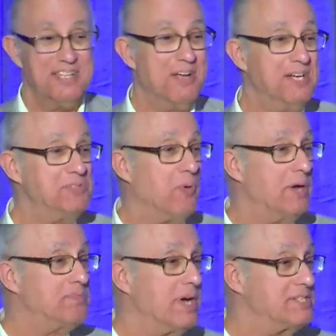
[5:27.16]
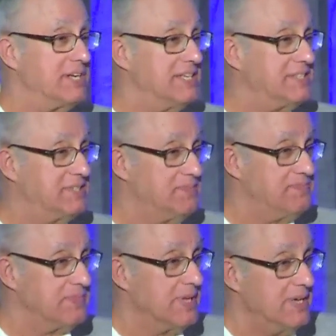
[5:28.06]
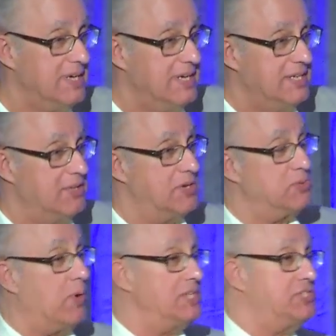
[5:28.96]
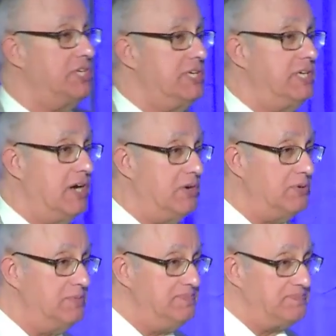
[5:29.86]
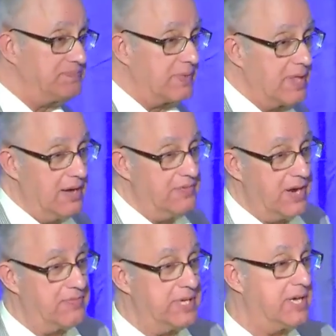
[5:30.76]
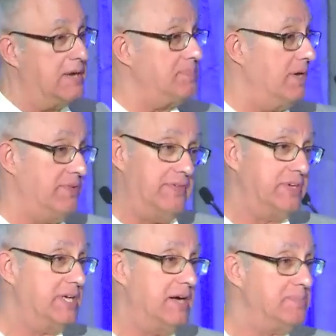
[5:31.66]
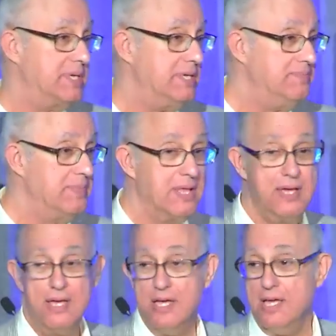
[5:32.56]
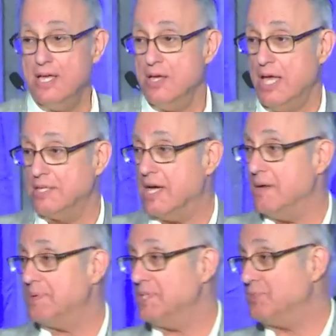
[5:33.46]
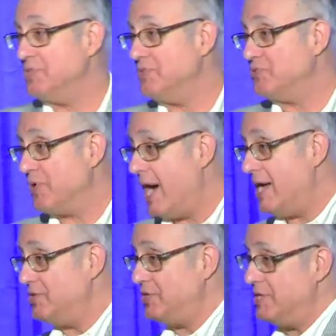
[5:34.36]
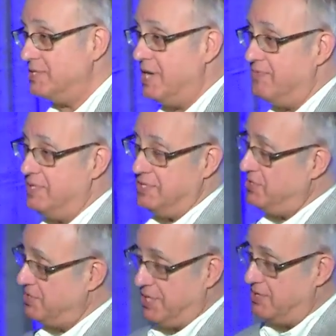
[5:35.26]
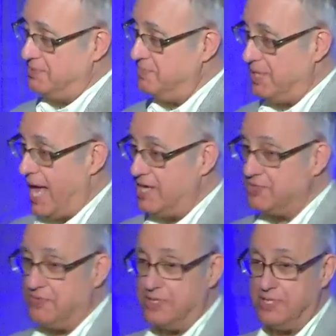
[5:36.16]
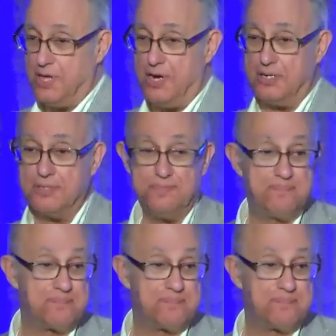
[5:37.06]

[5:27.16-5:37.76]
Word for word: there is one president, there is one CEO of every, of every company. In companies which have tried shared governance, seldom last very long.